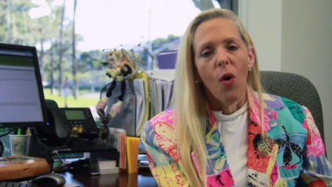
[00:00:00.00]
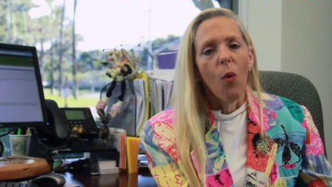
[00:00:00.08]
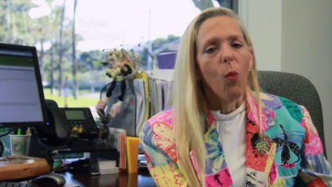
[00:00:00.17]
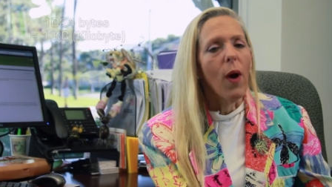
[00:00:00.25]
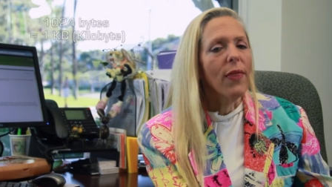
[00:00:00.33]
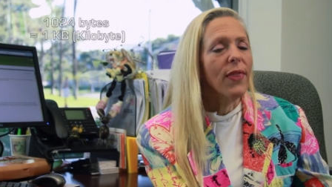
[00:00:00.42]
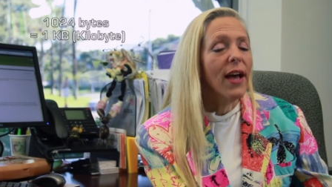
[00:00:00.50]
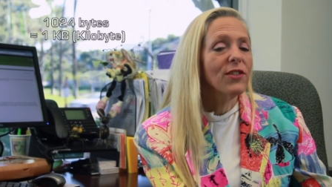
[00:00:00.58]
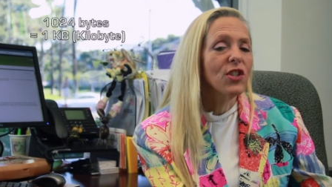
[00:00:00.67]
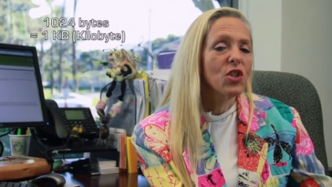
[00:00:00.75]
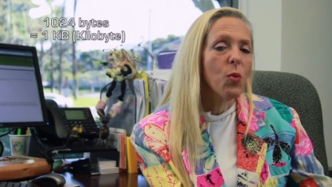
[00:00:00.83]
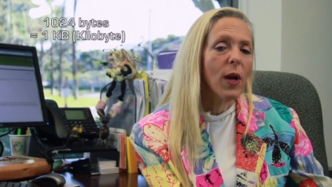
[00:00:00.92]

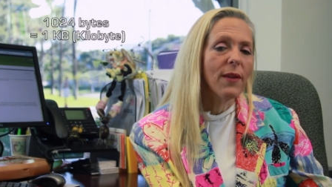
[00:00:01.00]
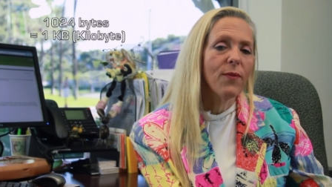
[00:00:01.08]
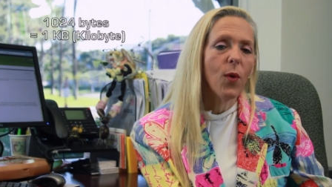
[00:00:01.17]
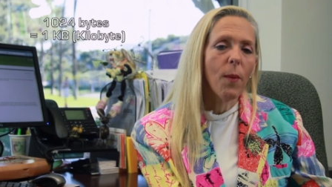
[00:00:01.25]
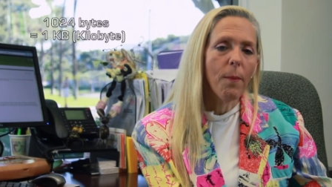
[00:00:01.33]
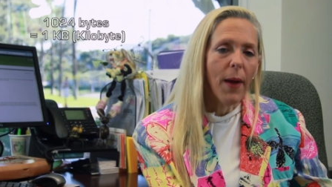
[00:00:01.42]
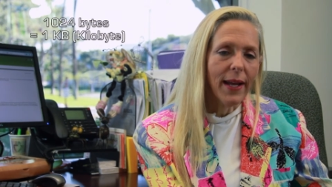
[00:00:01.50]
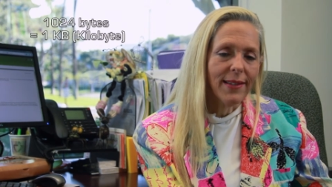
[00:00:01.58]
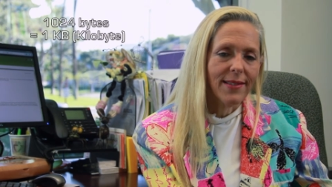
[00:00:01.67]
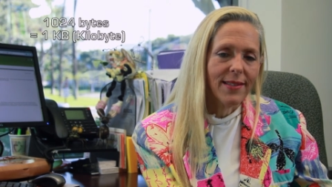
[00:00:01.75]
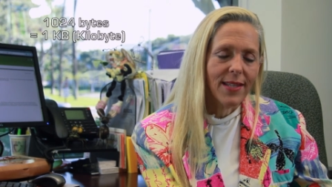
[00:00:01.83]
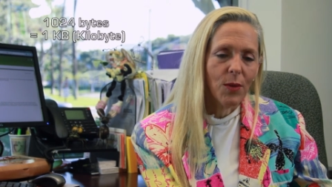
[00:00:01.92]
1024
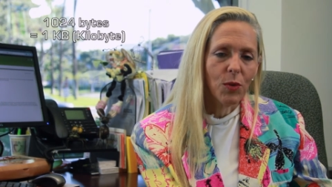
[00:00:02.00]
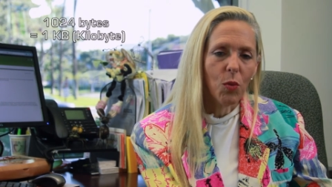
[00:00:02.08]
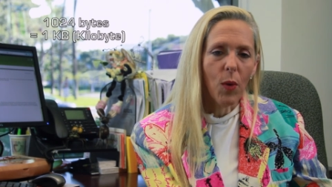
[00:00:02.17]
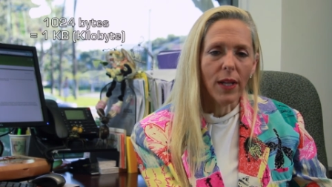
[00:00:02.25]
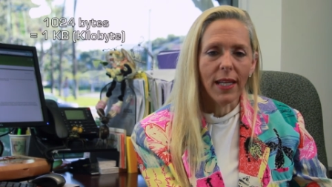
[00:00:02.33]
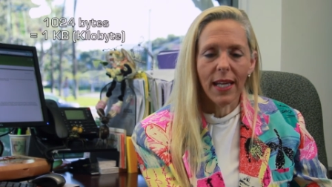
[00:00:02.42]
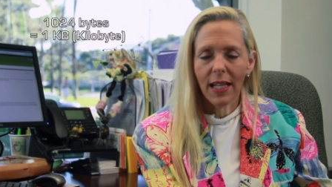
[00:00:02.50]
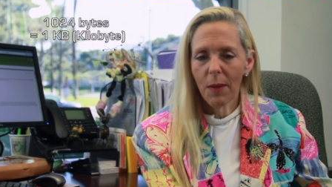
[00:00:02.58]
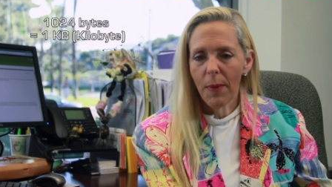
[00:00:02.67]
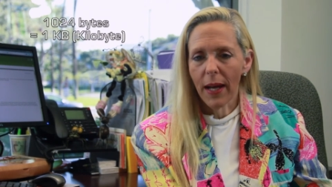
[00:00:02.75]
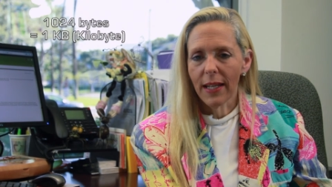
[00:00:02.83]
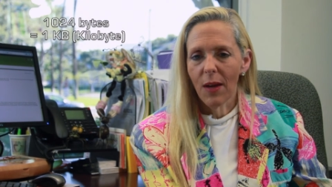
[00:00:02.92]
bytes is equal to 1
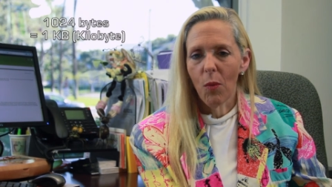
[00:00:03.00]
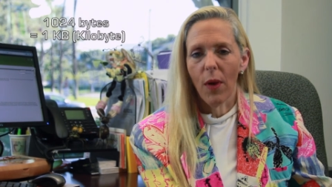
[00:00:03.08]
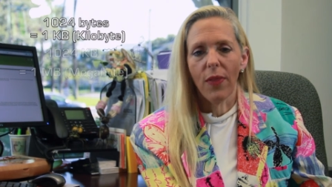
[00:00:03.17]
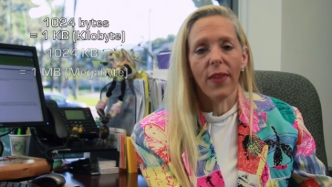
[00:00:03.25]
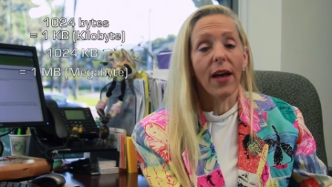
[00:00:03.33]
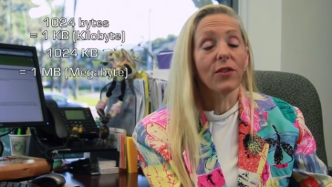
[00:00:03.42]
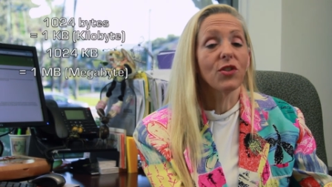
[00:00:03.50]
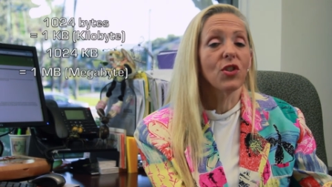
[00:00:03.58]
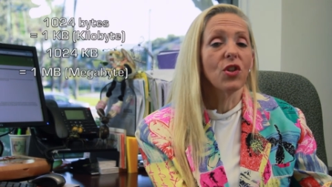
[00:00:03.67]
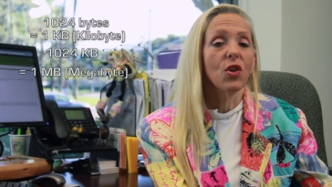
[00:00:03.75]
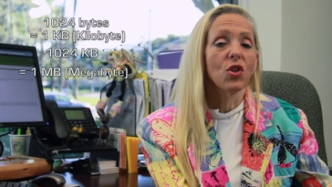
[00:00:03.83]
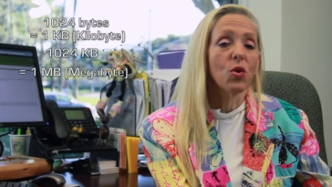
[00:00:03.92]
kilobyte, and
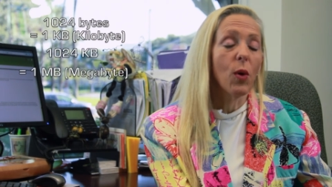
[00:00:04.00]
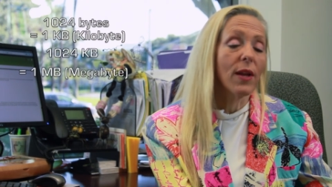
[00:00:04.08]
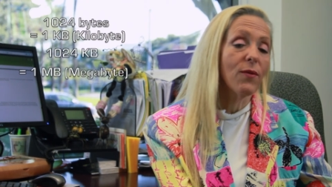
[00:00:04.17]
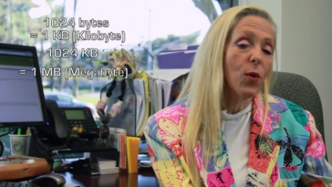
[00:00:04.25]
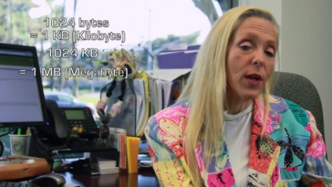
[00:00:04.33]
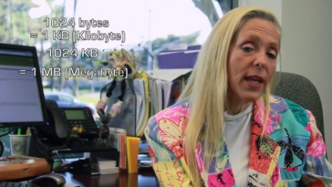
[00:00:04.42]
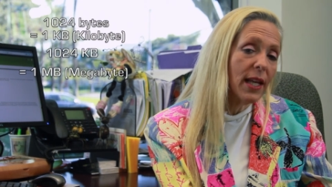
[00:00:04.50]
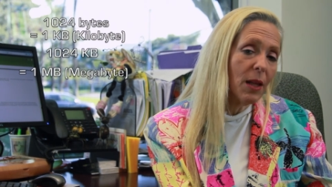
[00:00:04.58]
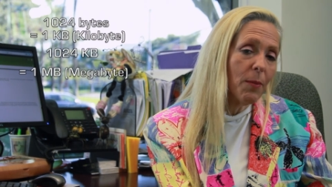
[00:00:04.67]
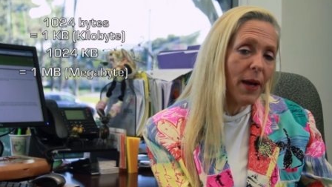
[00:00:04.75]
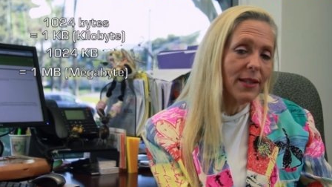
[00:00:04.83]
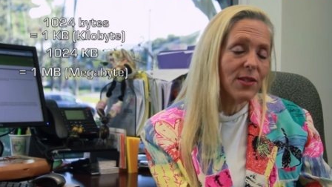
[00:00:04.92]
1024
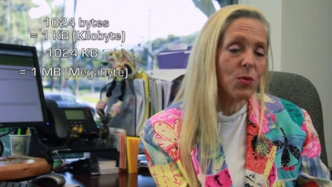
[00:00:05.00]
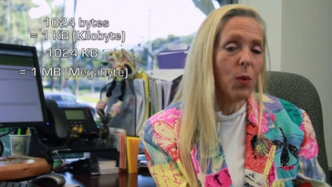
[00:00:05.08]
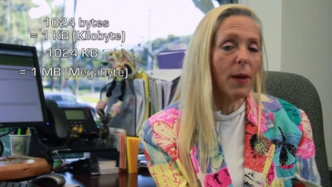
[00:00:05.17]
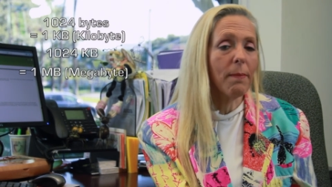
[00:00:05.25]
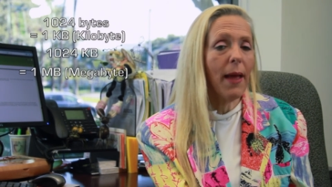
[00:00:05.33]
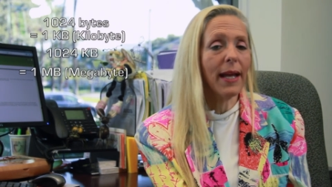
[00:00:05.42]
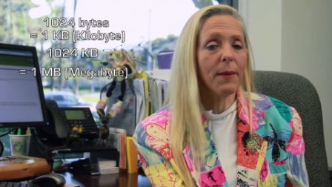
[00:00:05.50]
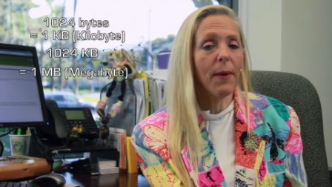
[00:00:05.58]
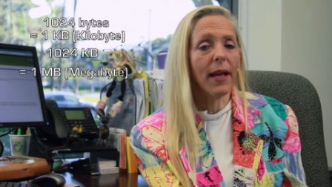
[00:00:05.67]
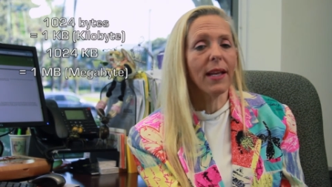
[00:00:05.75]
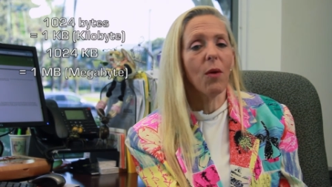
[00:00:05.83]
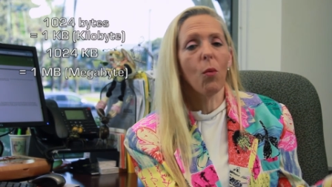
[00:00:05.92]
kilobytes is 1
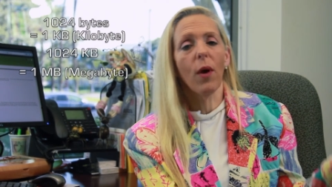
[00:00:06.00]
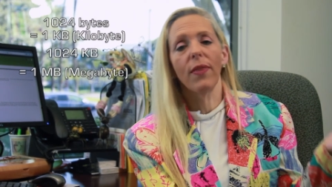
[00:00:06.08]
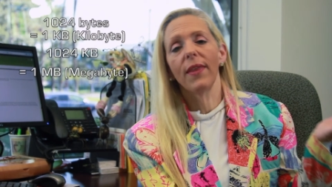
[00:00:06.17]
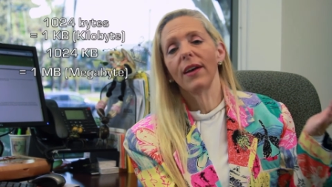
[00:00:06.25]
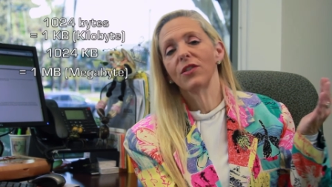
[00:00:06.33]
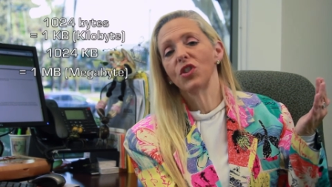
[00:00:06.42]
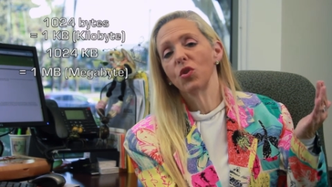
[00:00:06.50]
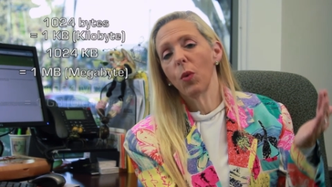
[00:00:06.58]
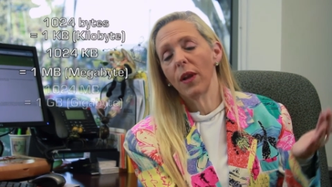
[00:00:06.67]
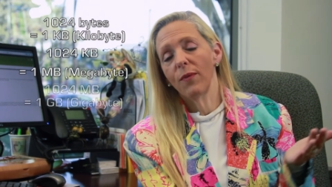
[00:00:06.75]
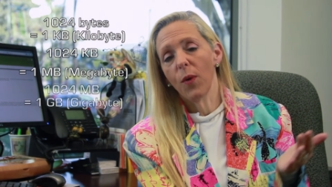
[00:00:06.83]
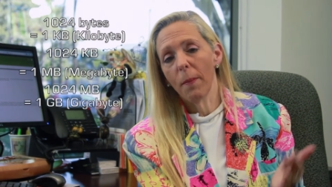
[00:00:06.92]
megabyte, and
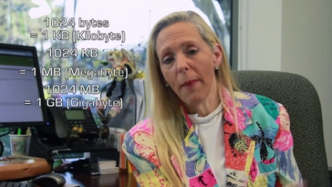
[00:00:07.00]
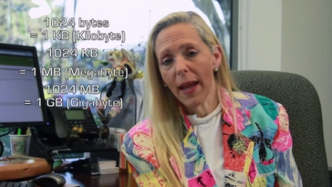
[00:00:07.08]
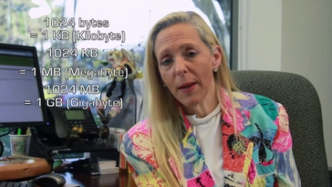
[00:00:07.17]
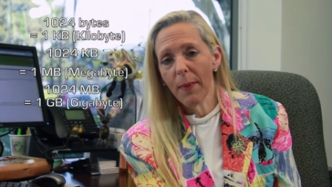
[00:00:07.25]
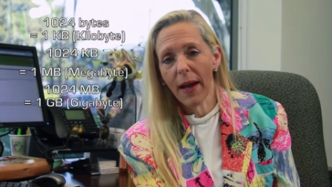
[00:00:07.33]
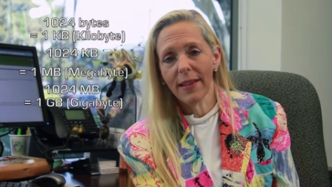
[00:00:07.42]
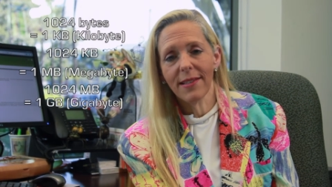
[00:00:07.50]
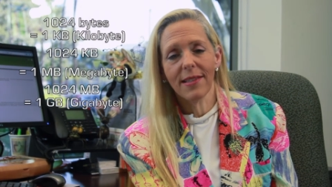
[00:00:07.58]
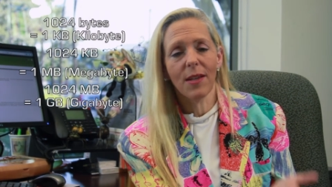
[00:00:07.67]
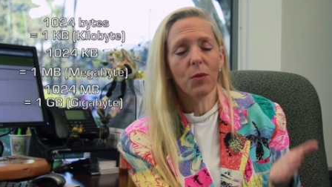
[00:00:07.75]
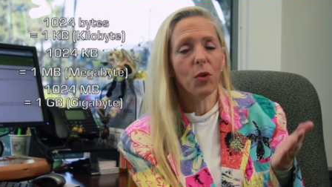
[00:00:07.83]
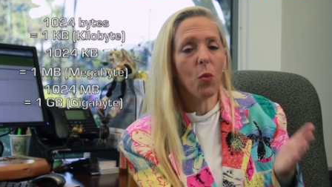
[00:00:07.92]
1024 megabytes is
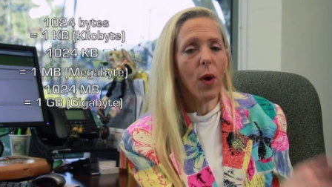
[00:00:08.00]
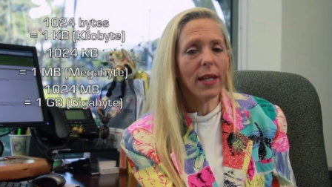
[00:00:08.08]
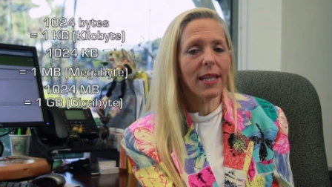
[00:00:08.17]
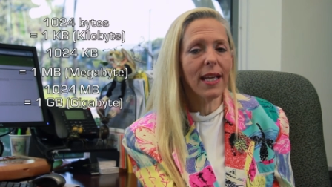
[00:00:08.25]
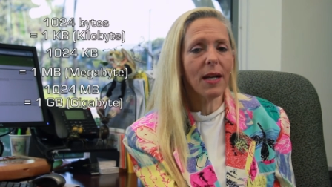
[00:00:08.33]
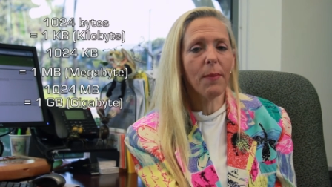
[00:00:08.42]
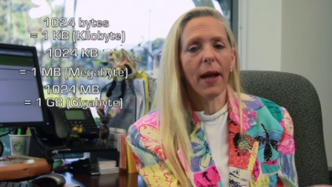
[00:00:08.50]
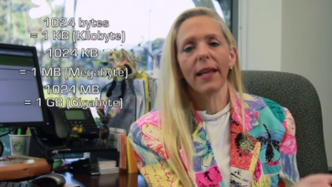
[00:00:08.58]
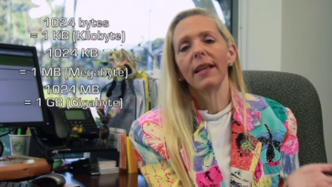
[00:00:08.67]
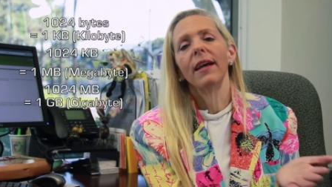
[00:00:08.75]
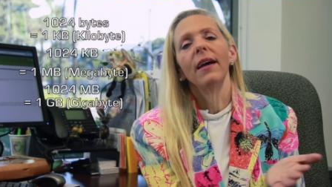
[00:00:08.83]
equal to 1 gigabyte,